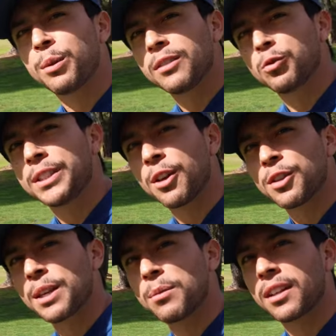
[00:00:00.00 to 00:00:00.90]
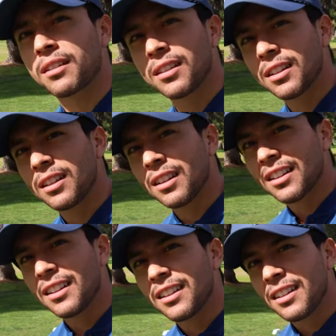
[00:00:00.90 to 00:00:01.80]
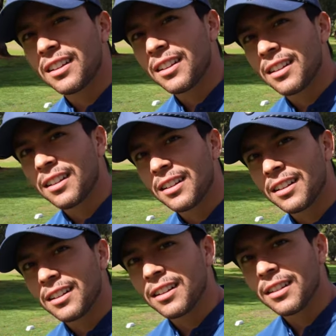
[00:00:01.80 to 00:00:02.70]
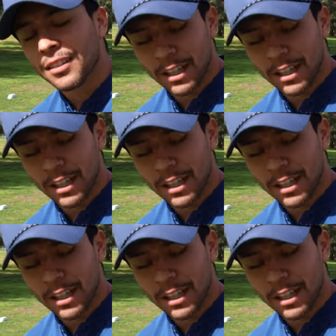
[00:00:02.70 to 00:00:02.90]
and retail the same thing? It's like the recommended price.